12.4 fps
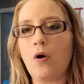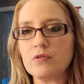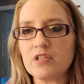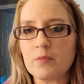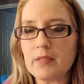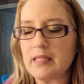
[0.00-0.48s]

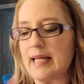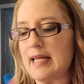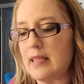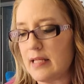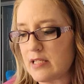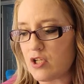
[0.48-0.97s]

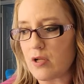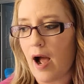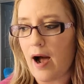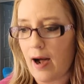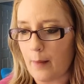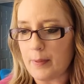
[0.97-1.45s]
ultimately, this
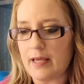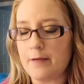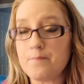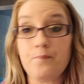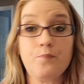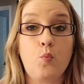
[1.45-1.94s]

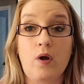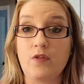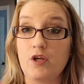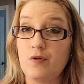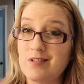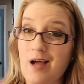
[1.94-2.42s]
hobby,
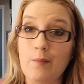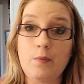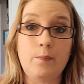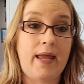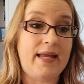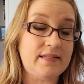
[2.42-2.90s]
whether you
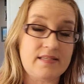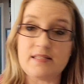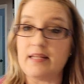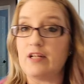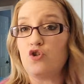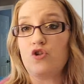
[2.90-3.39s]
diamond paint,
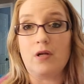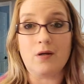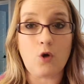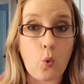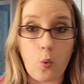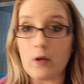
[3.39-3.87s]

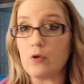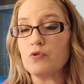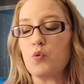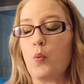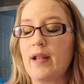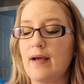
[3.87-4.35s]
stitch,
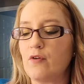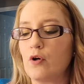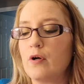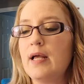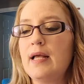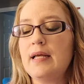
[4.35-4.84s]
quilt,
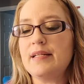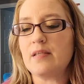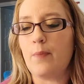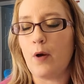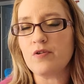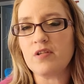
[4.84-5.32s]
whatever,
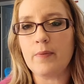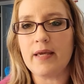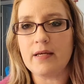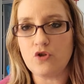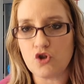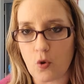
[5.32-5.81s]
it's supposed to
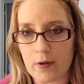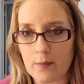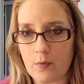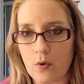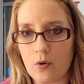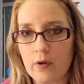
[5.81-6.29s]
be
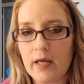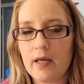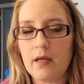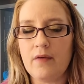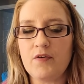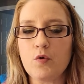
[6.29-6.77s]
enjoyable.
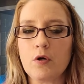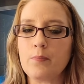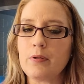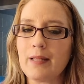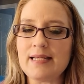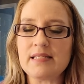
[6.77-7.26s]
If you
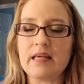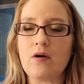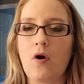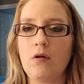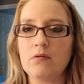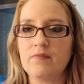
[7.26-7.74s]
are
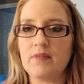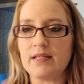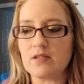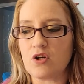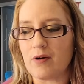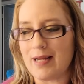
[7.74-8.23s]
placing all of
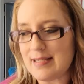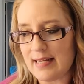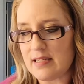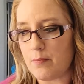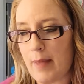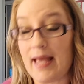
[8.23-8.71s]
these
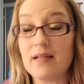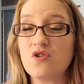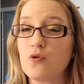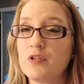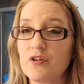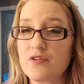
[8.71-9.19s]
crazy
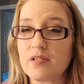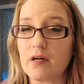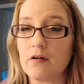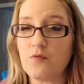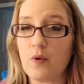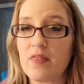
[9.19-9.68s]
demands on
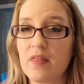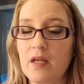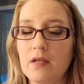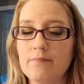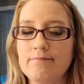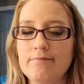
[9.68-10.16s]
yourself with
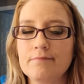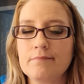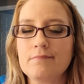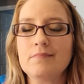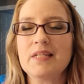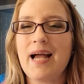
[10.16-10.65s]
it,
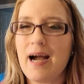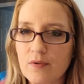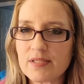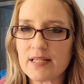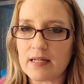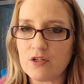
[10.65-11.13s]

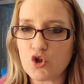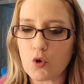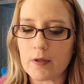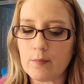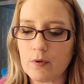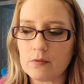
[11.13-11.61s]
how is that
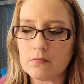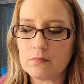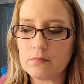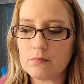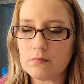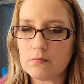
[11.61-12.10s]
enjoyable?